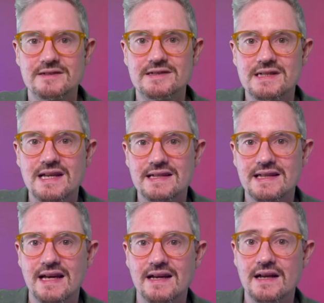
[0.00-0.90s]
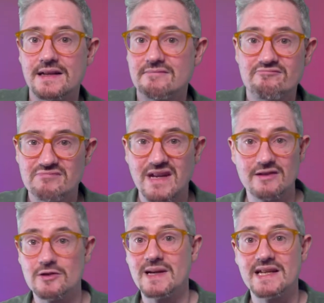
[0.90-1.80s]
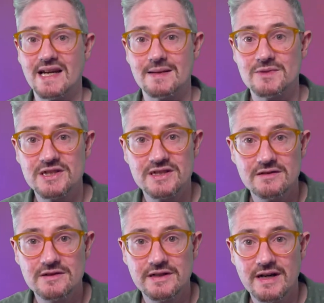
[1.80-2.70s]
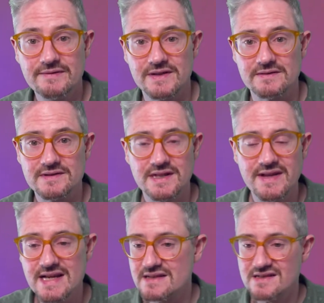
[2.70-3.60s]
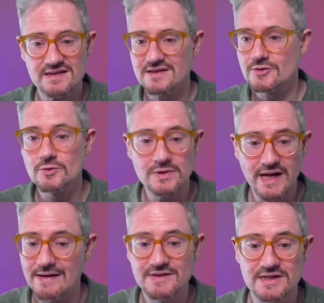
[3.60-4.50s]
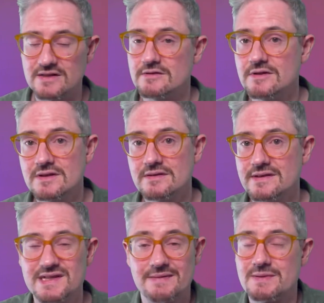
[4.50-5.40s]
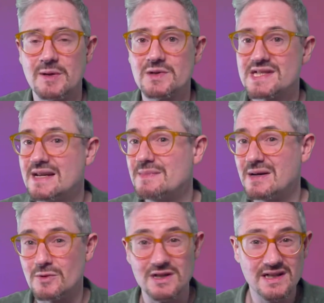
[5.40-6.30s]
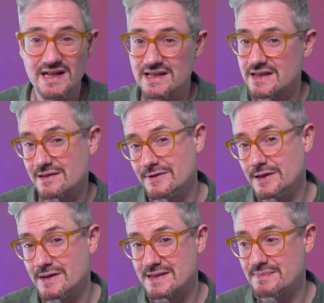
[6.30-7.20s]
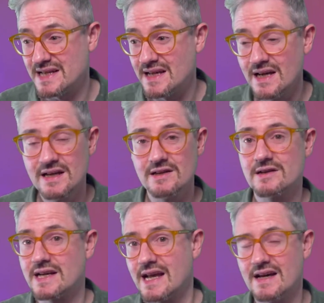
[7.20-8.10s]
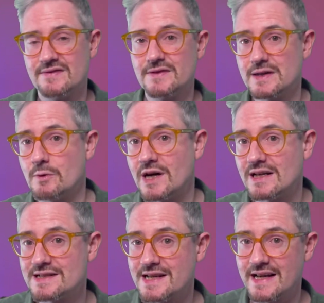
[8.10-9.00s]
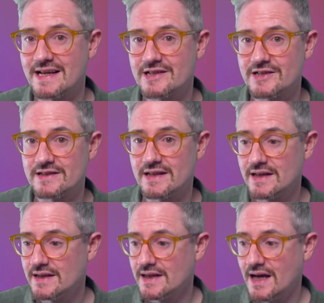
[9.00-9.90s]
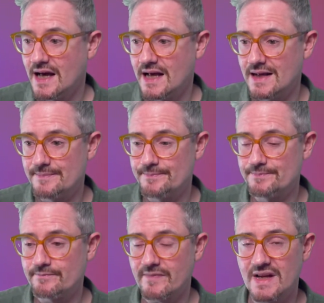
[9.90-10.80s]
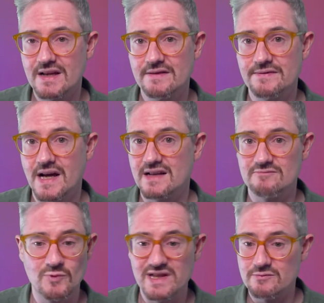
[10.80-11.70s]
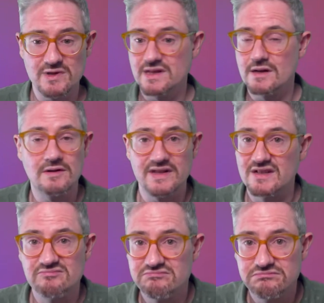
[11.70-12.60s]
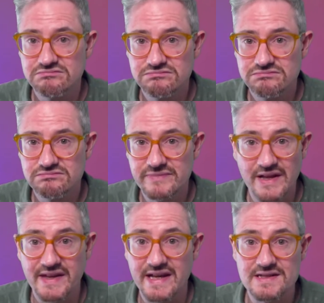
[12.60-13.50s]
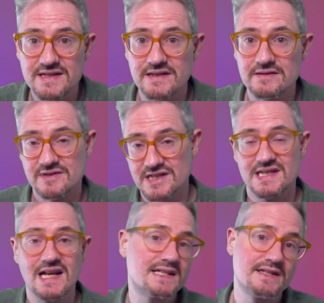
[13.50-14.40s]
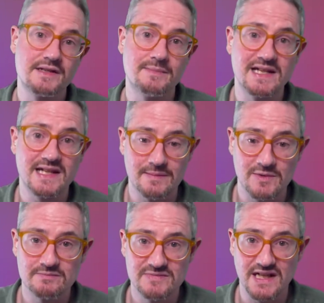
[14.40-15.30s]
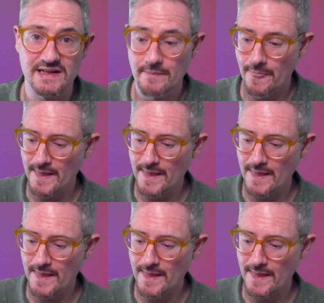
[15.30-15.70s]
you select that, and now your main camera is Shoot on your iPhone. So that's all you have to do. You just have to be on the same network, connected over USB. You're going to get a fully wireless connection, with nothing else to do. Just select it as your main camera. Done.